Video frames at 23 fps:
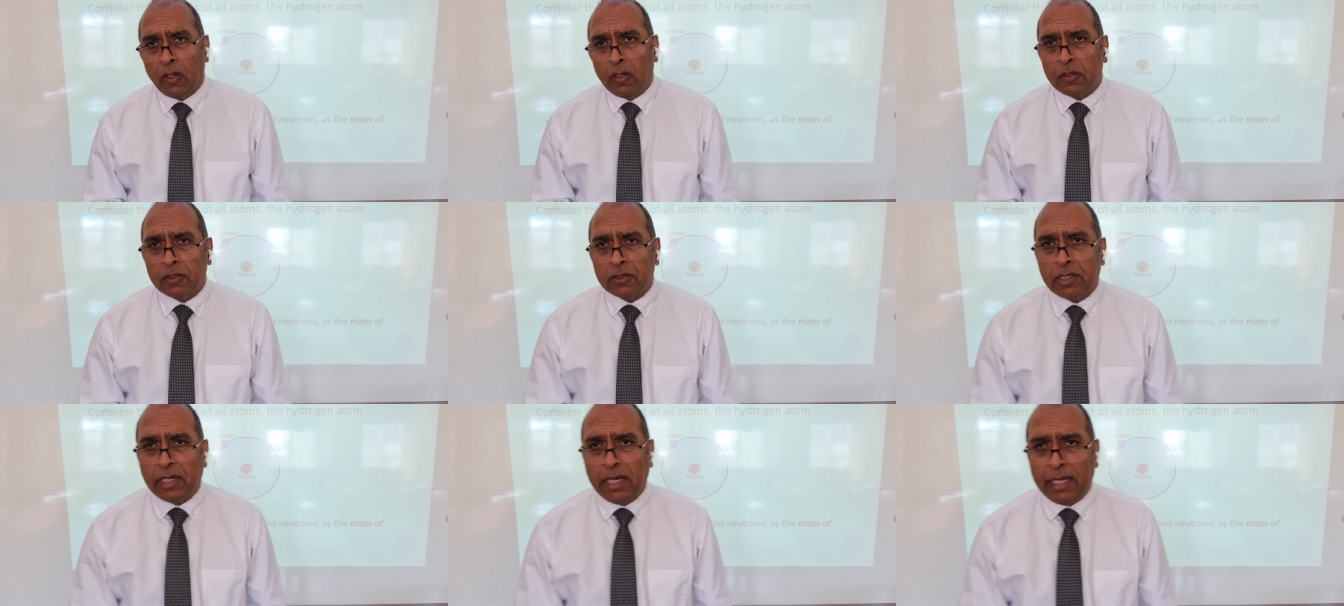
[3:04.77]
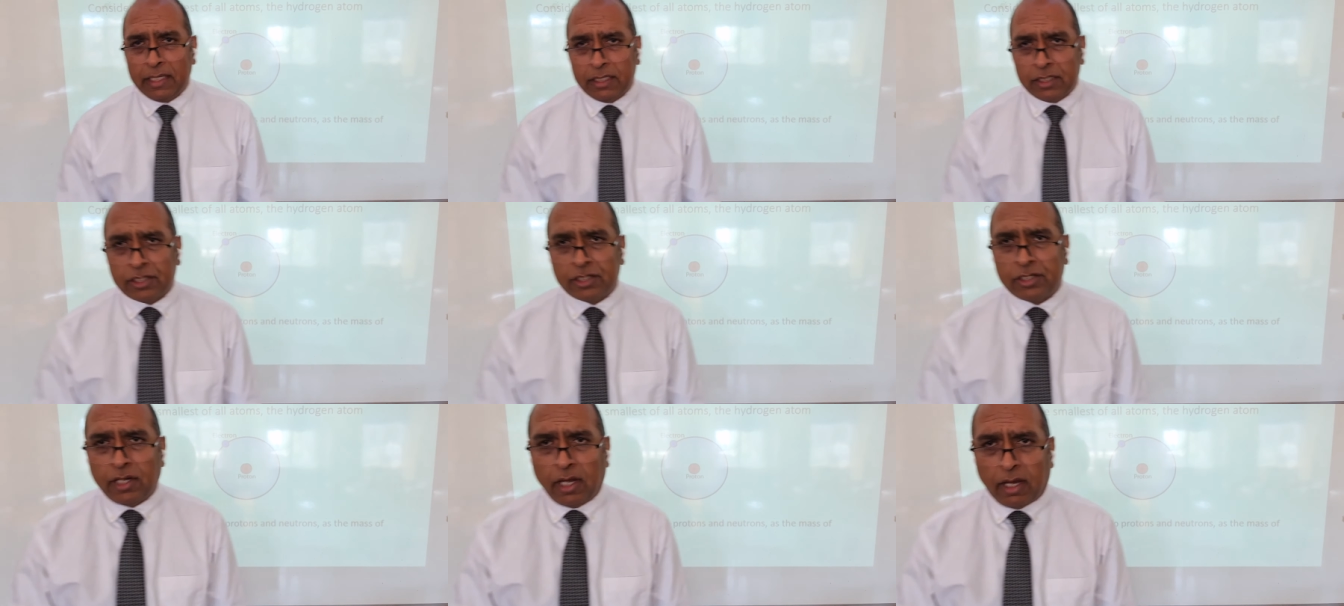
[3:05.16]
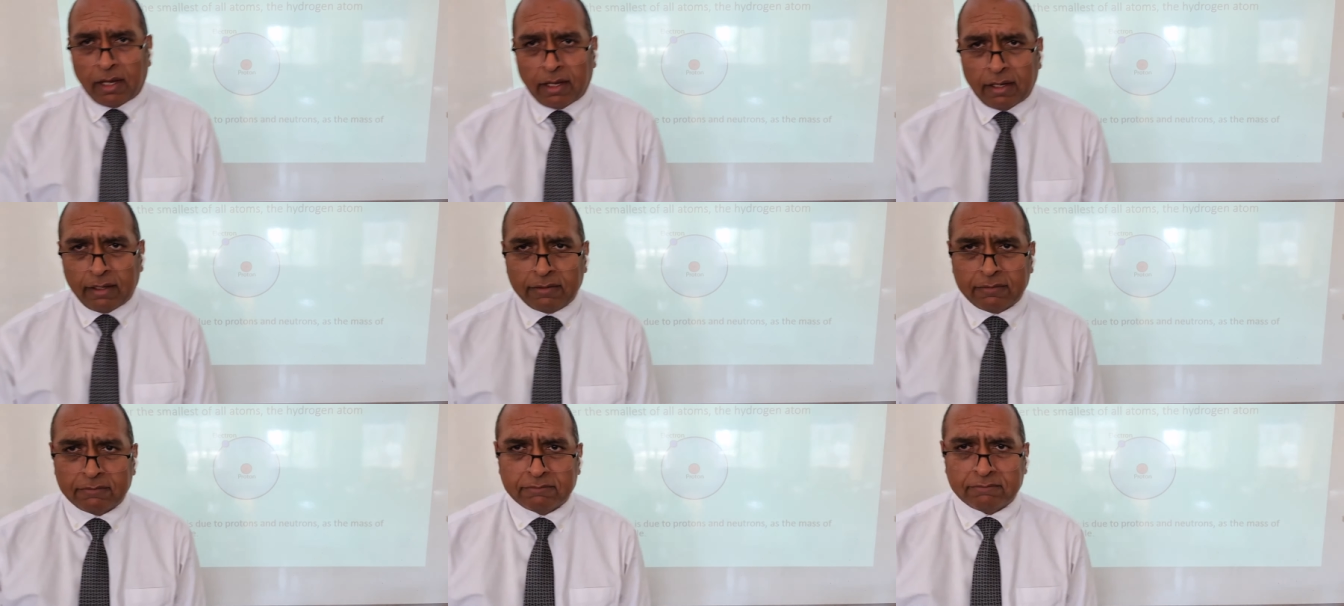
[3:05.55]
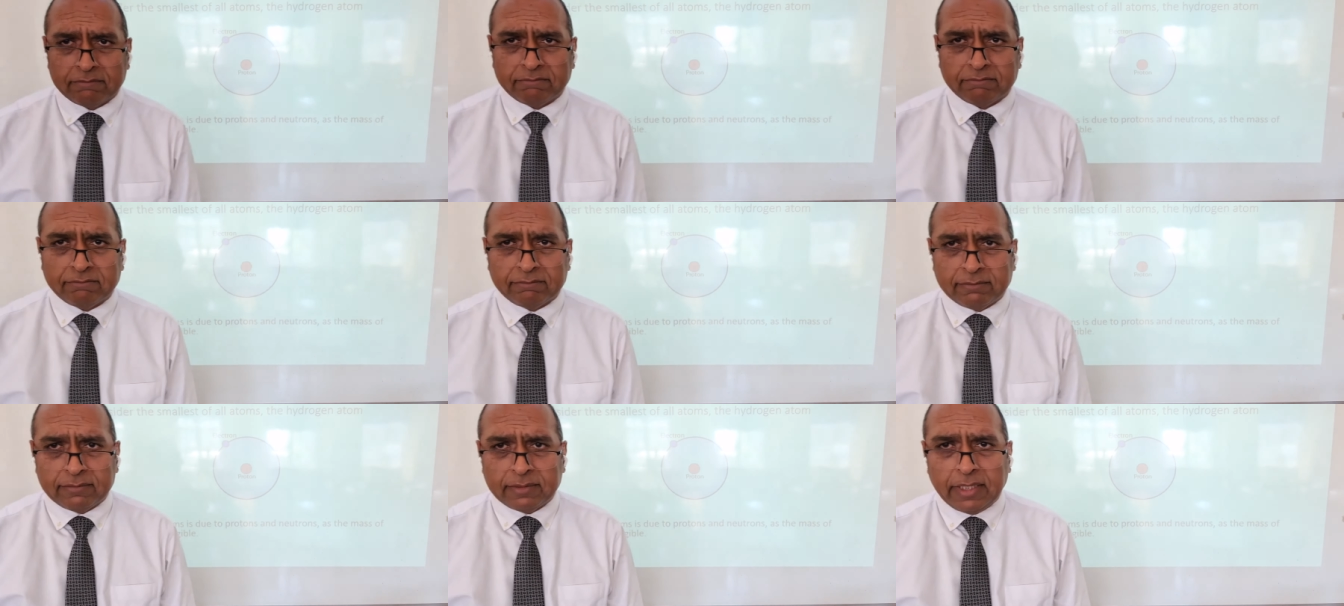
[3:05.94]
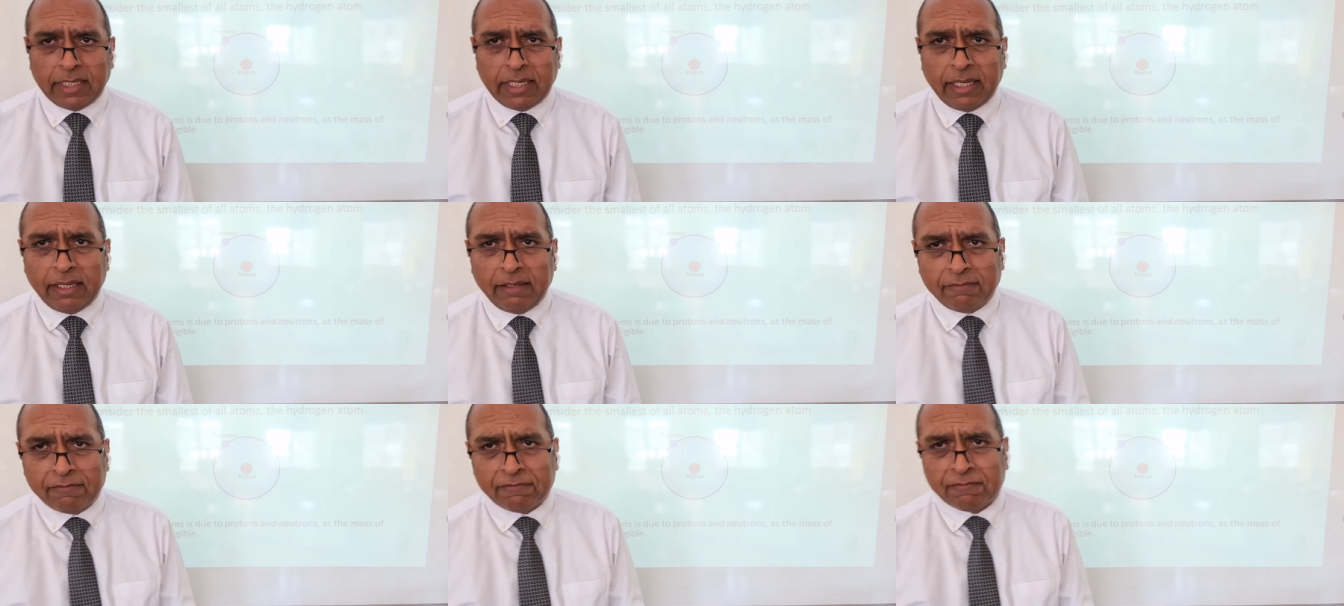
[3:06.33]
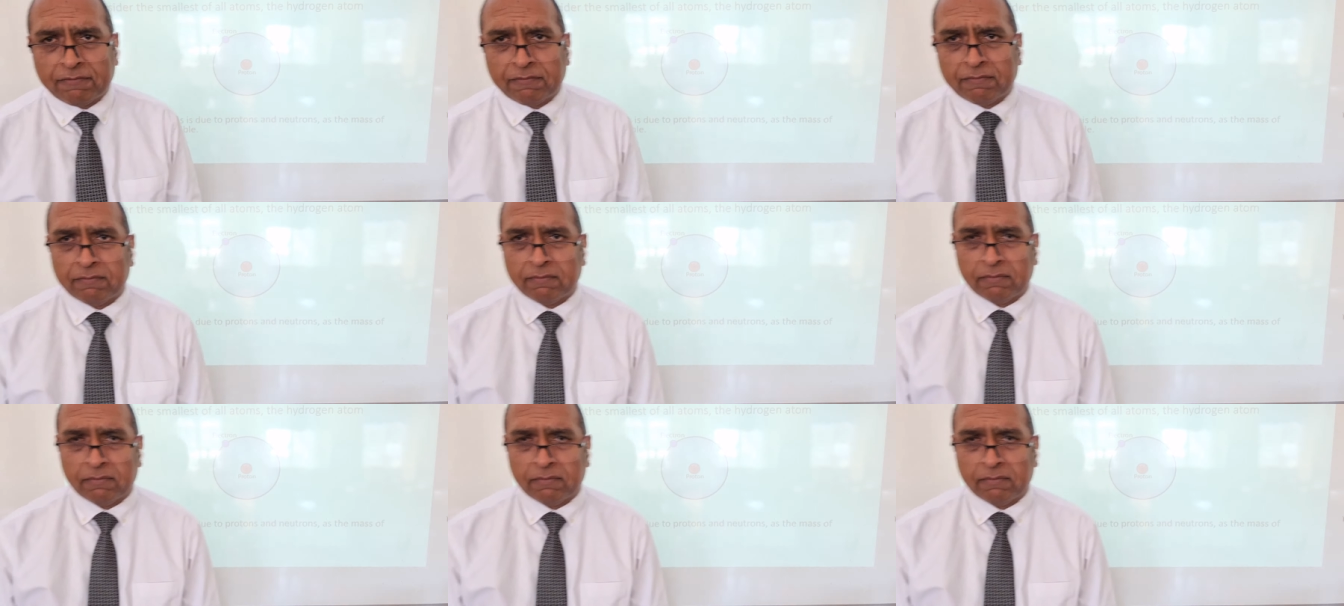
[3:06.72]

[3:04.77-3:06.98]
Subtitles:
So let's start. If